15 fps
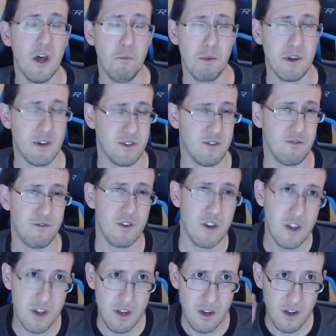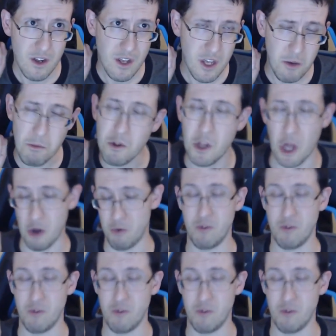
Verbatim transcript: because of Him alone.